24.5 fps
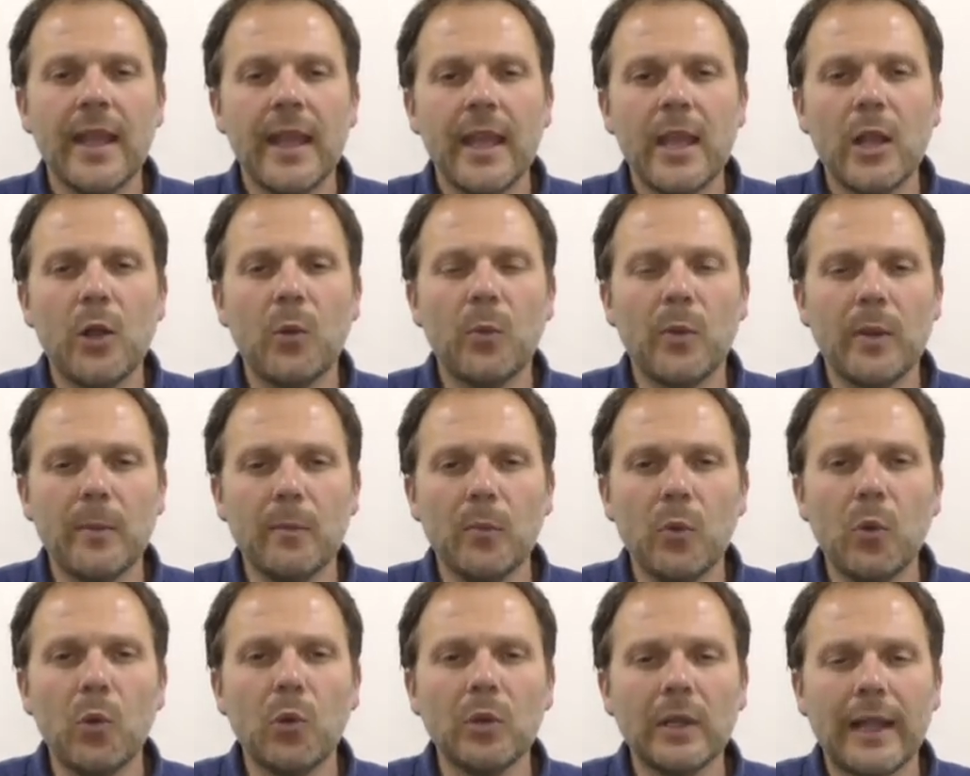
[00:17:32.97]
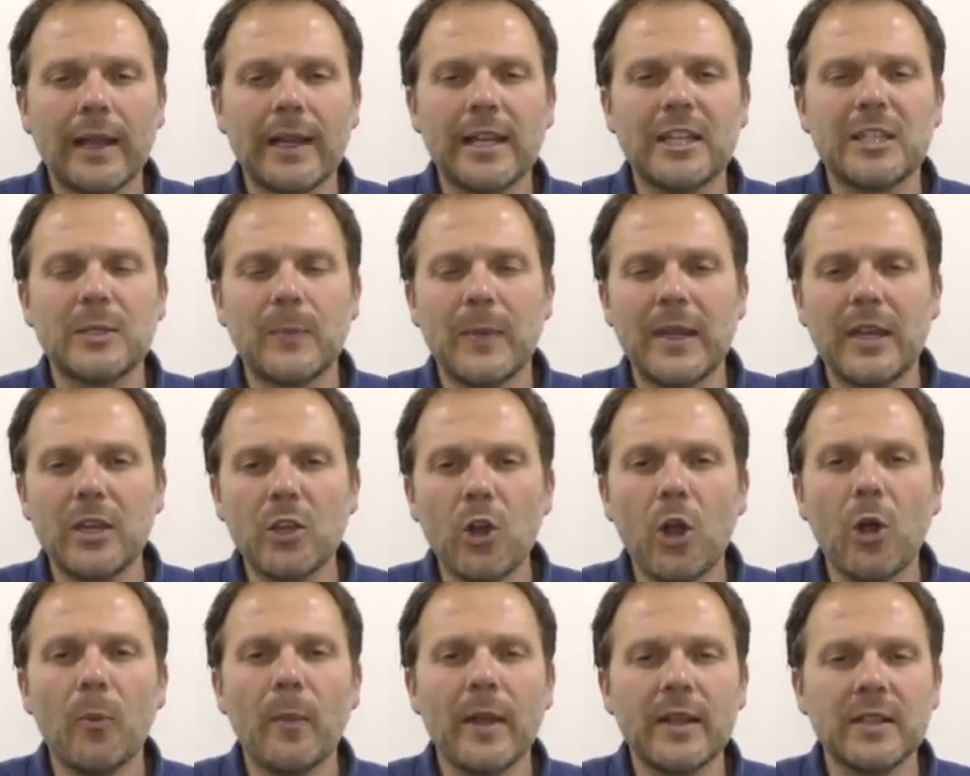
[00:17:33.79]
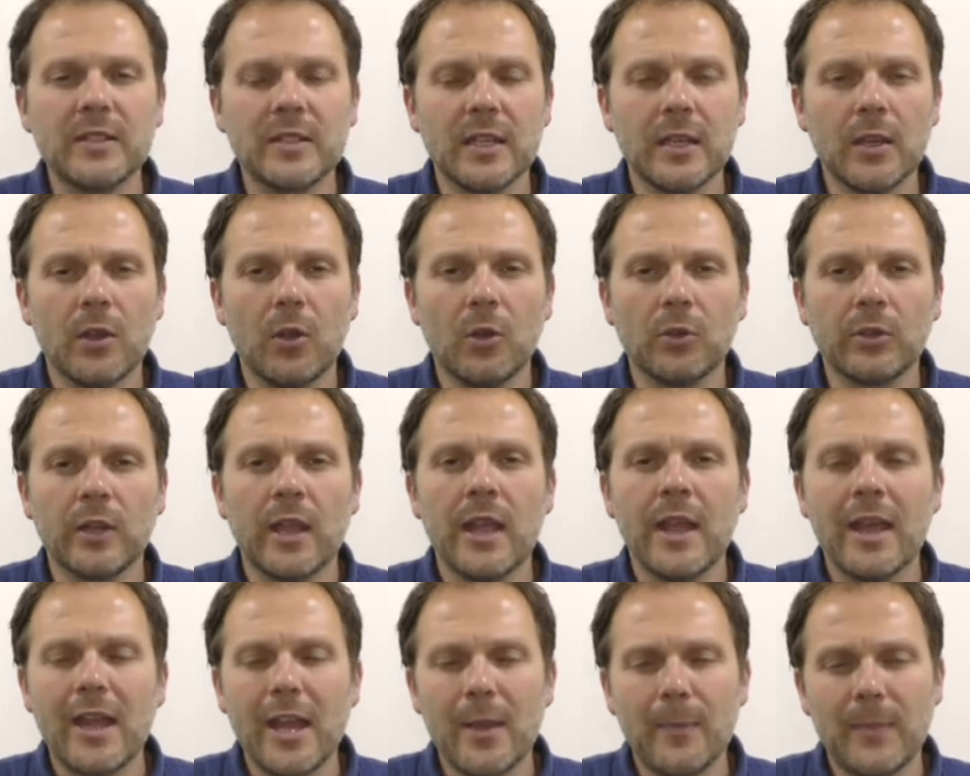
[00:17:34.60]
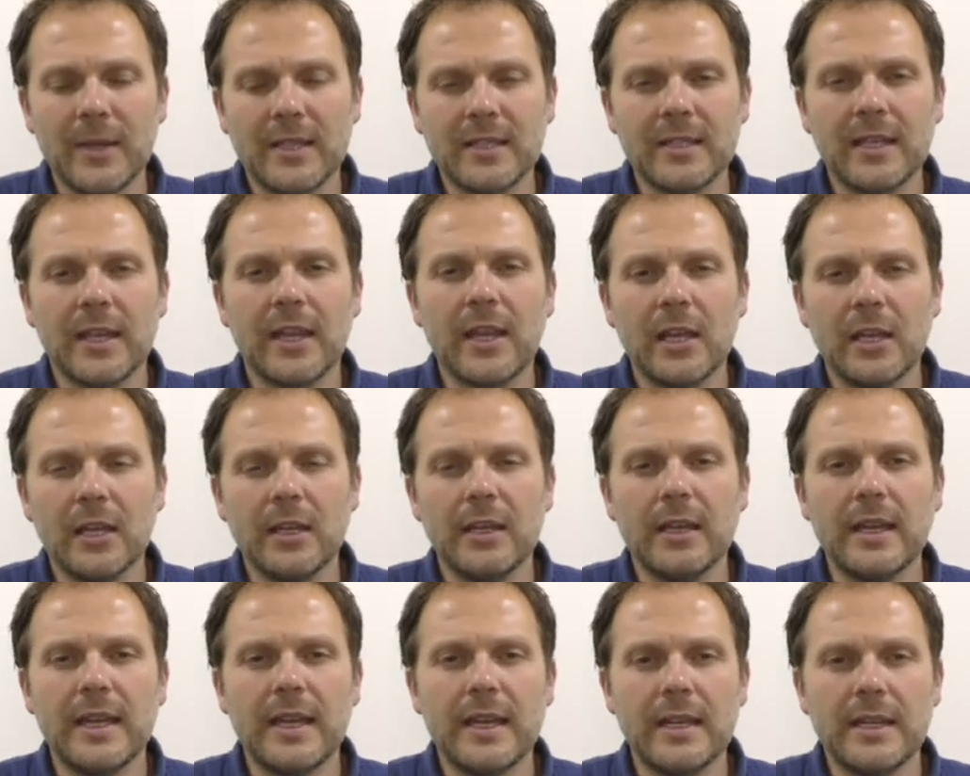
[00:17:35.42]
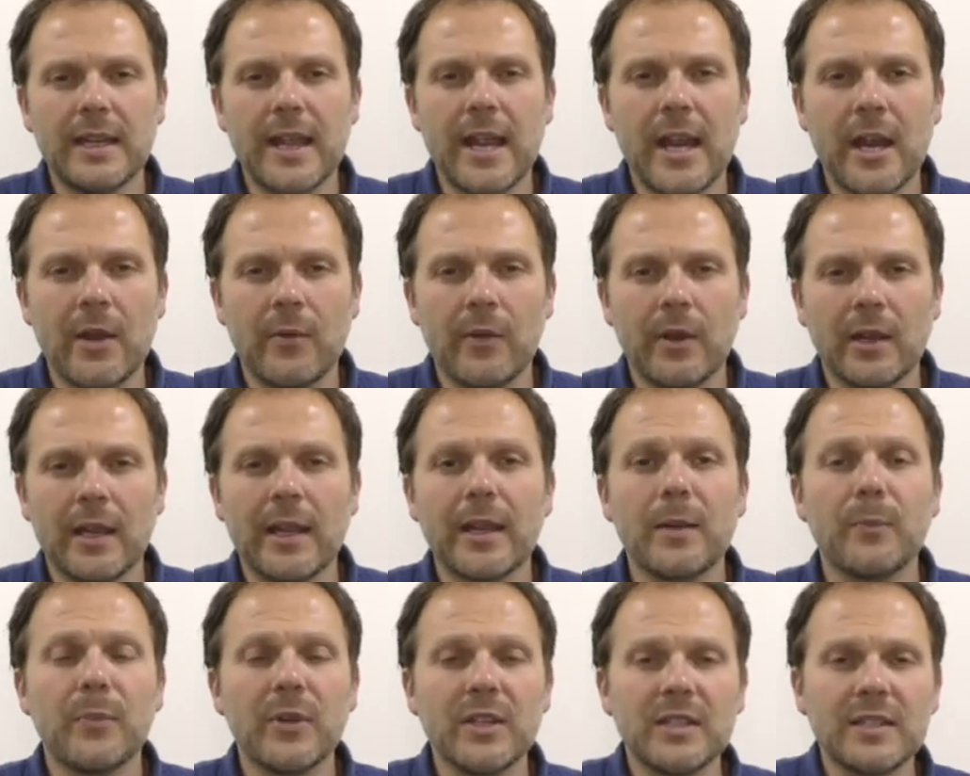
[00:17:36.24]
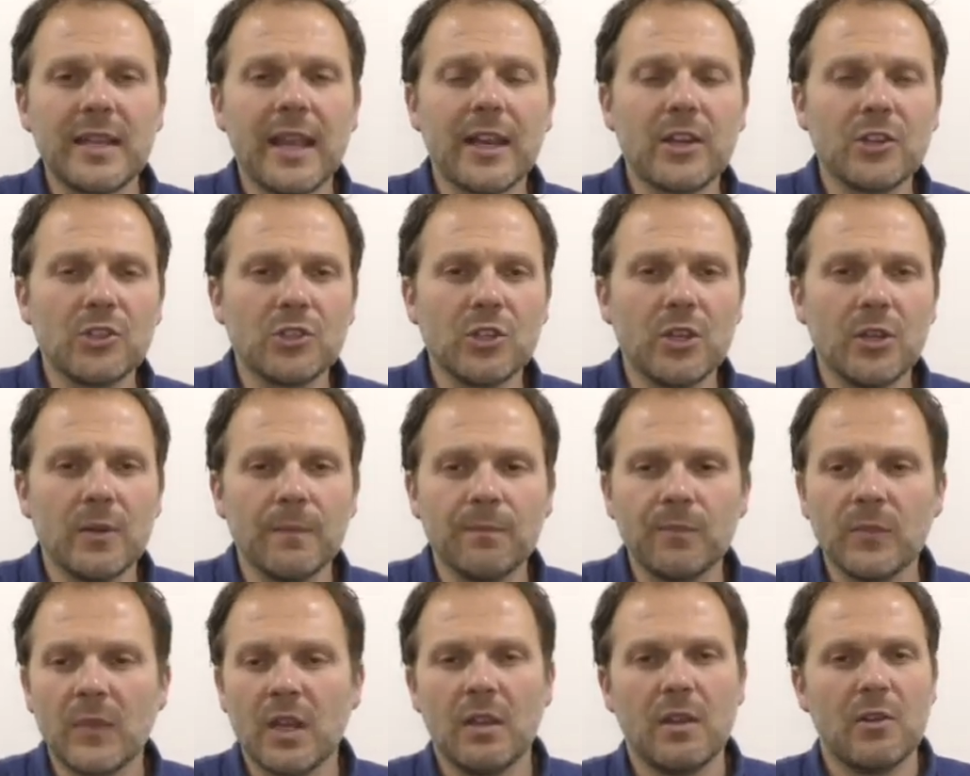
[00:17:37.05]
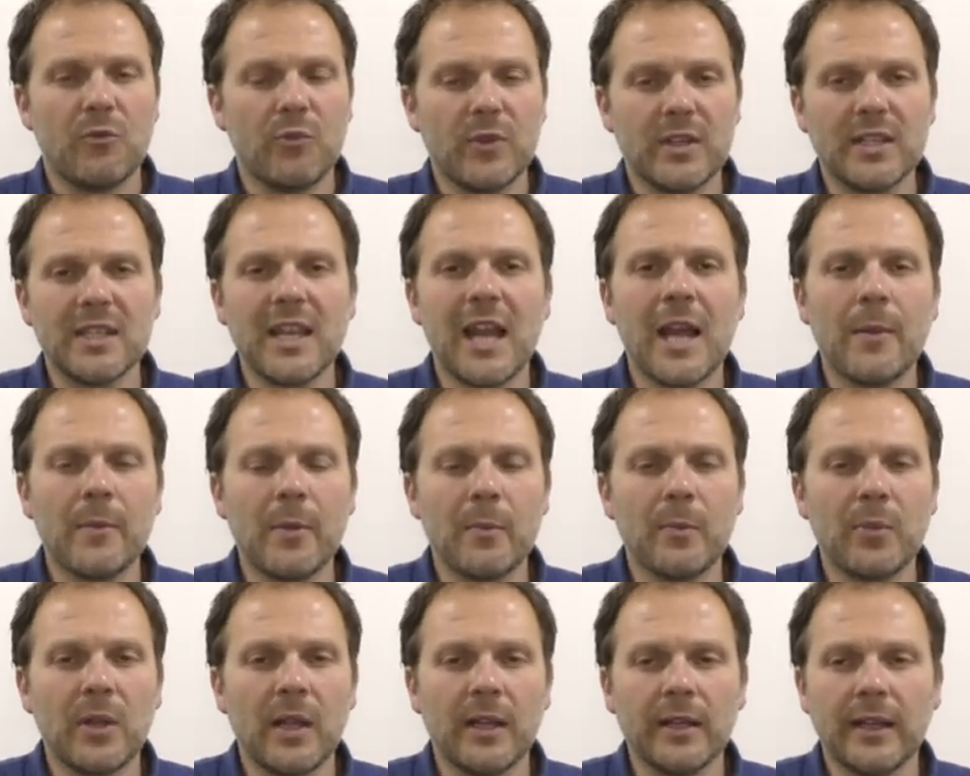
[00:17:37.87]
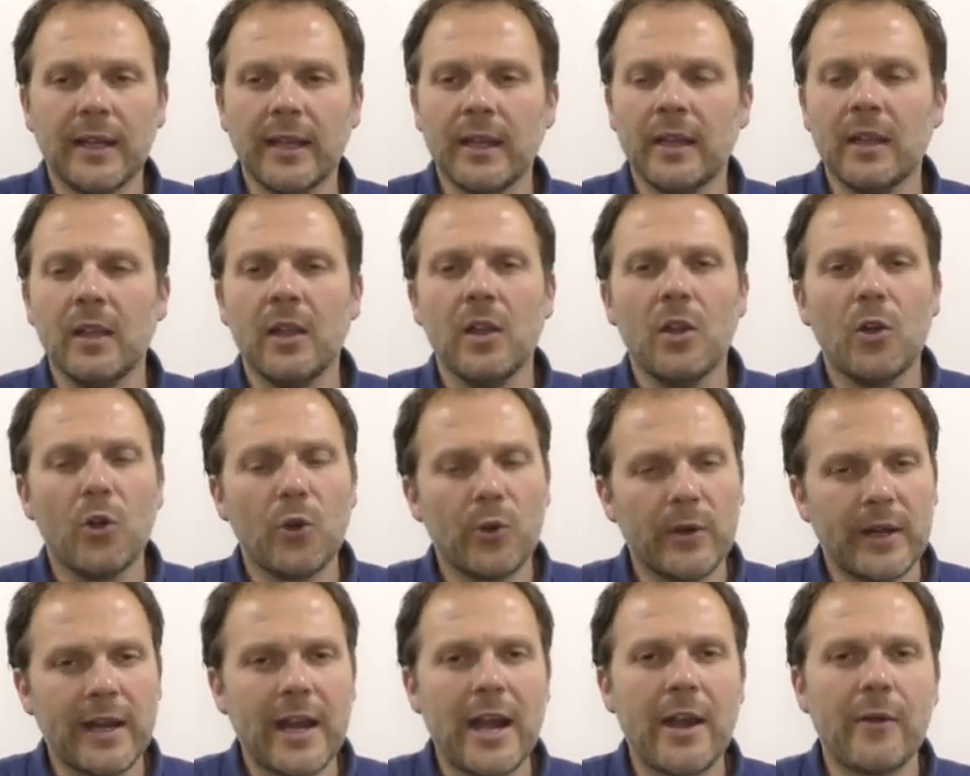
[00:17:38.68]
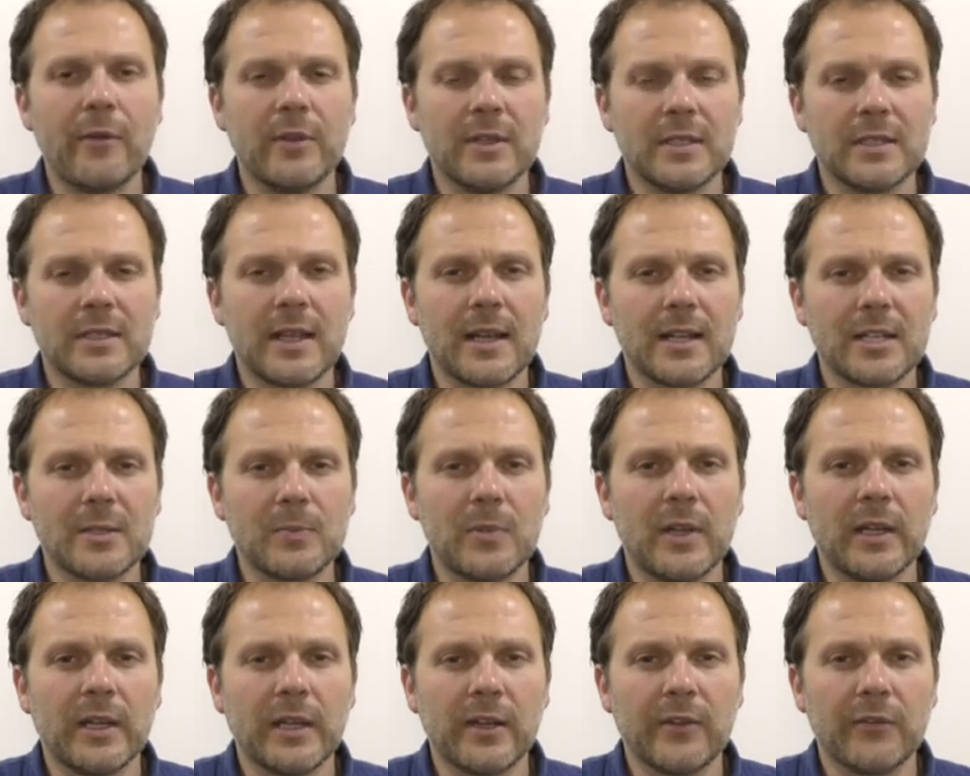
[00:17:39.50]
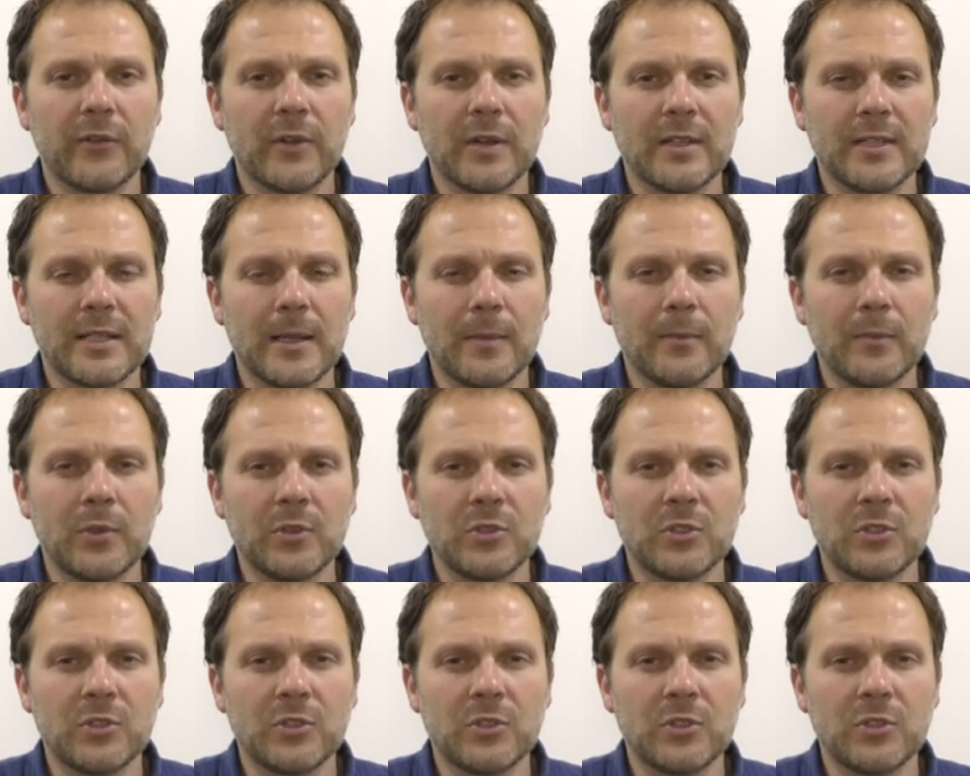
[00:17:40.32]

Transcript: It'll be more likely to be commenting on a particular need area, like protection, retirement planning, or inheritance tax planning, for example.